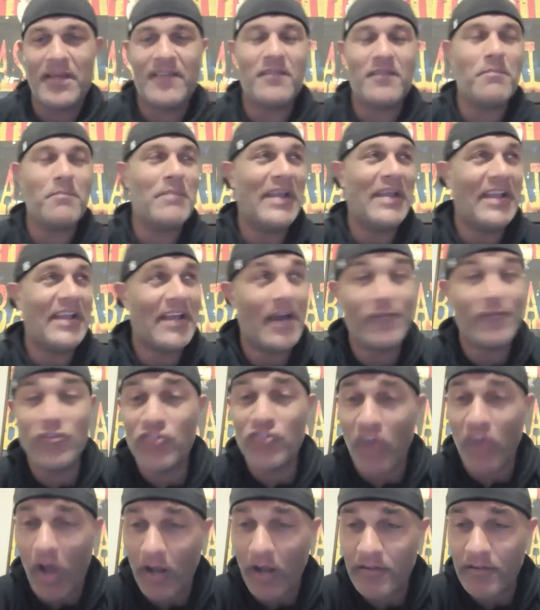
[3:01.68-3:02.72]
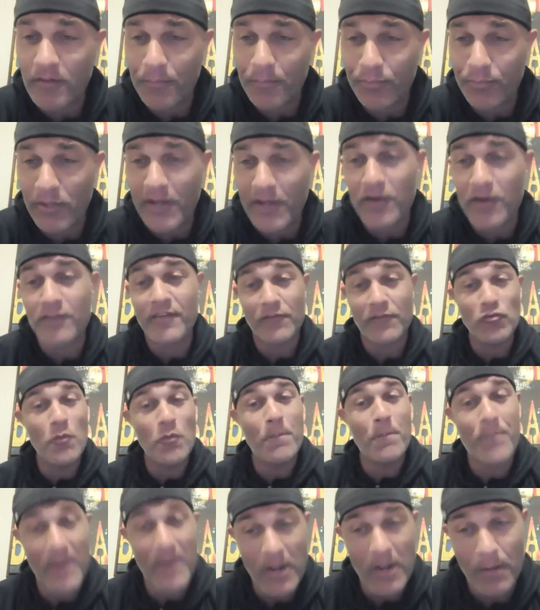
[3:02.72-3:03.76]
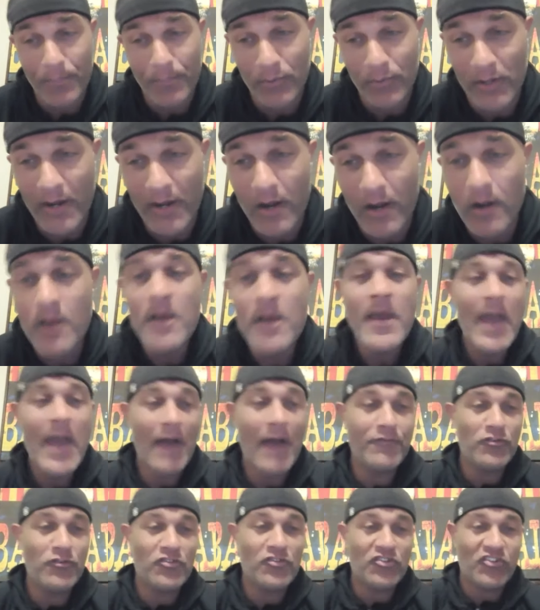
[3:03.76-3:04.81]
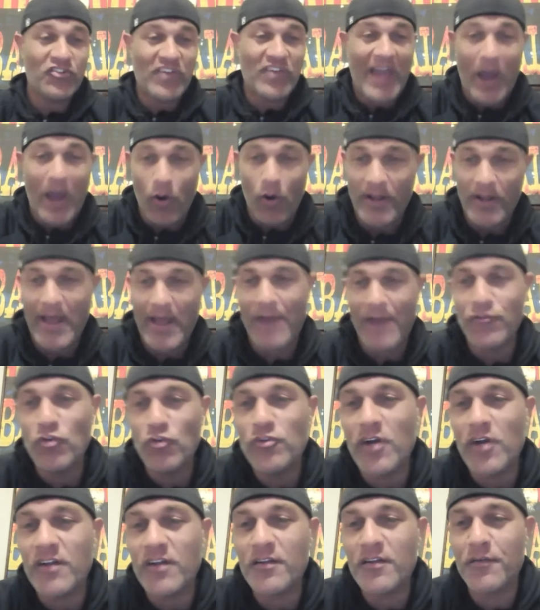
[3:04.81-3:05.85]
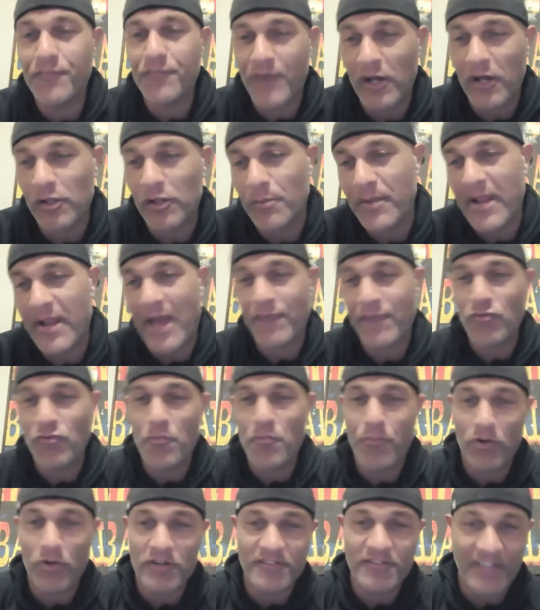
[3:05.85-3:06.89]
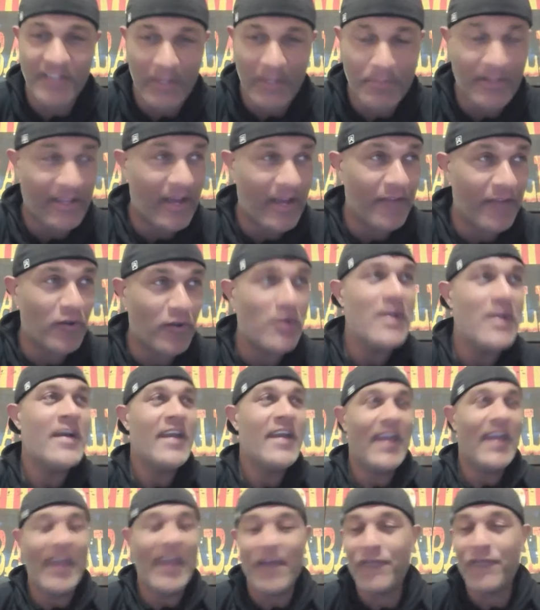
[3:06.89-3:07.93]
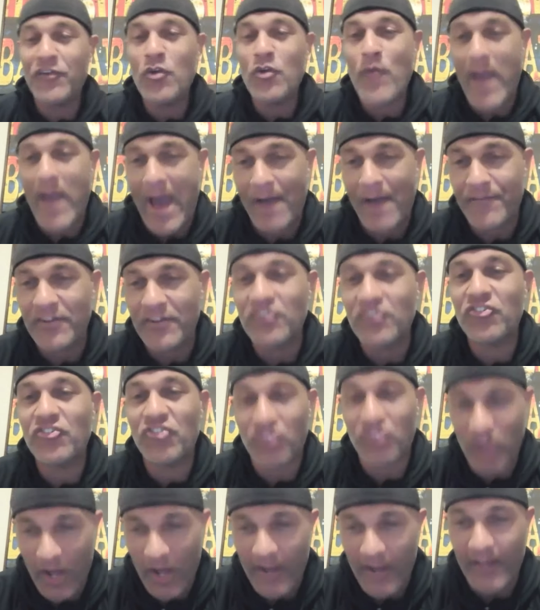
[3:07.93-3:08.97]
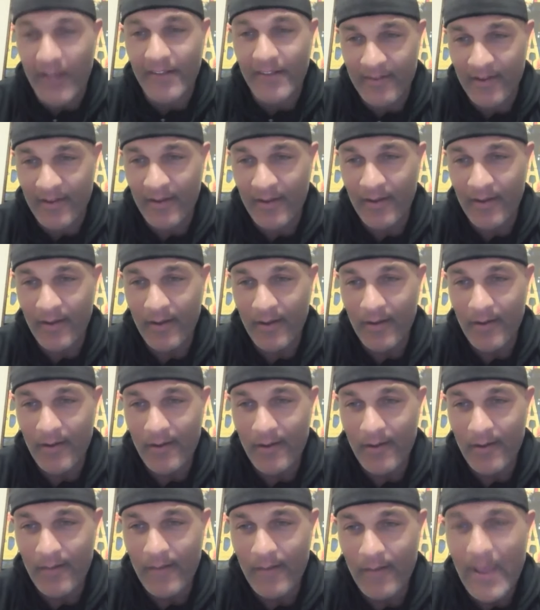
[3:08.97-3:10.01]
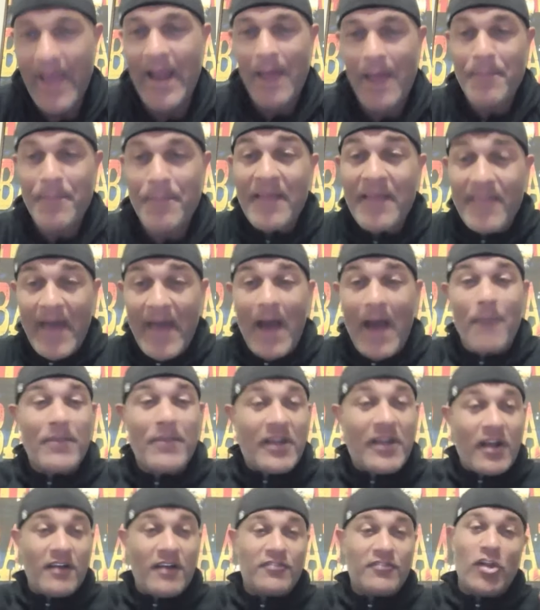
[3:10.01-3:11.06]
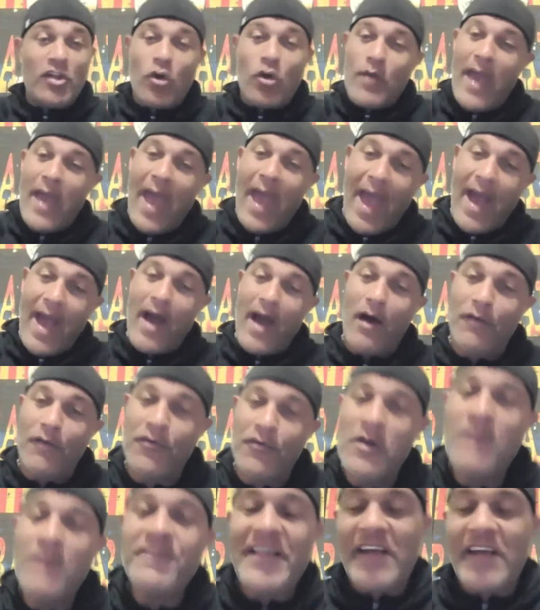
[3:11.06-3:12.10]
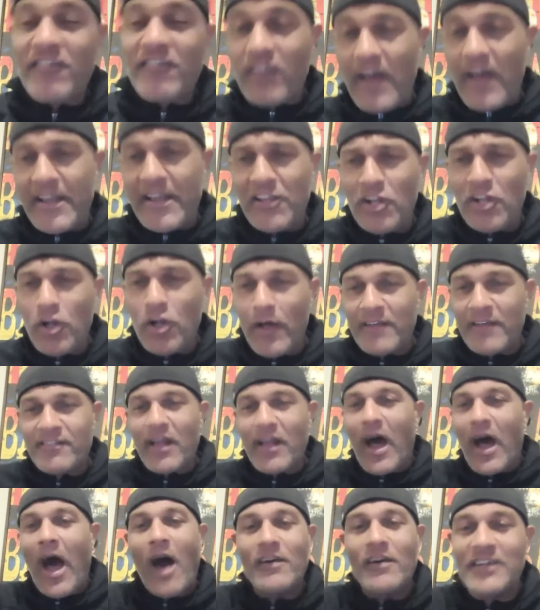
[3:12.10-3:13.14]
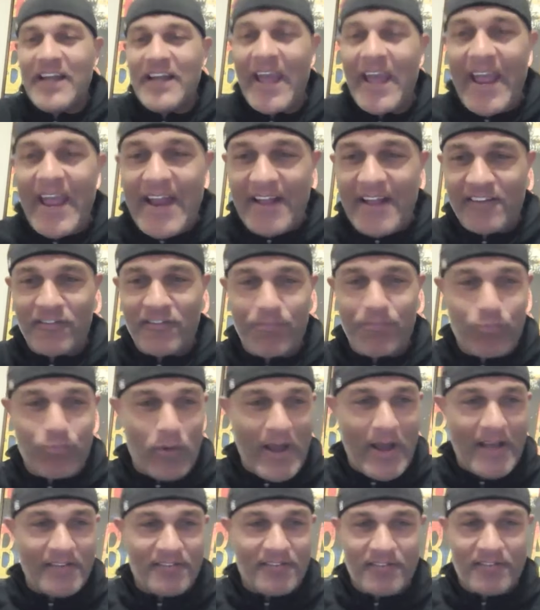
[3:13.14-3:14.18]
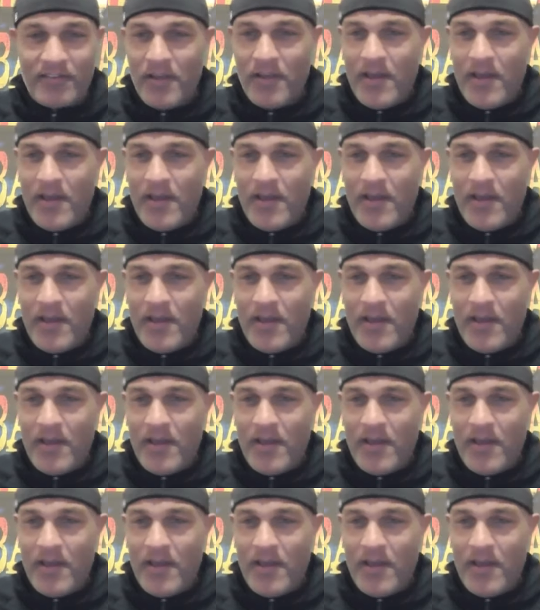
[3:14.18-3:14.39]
in the media? Have you talked to players? Have you been a player? Have you scouted? Have you done development? Have you put a team together? If you haven't, shut it. And I mean that because you don't have, that's like, you know, that's the Holiday Inn Express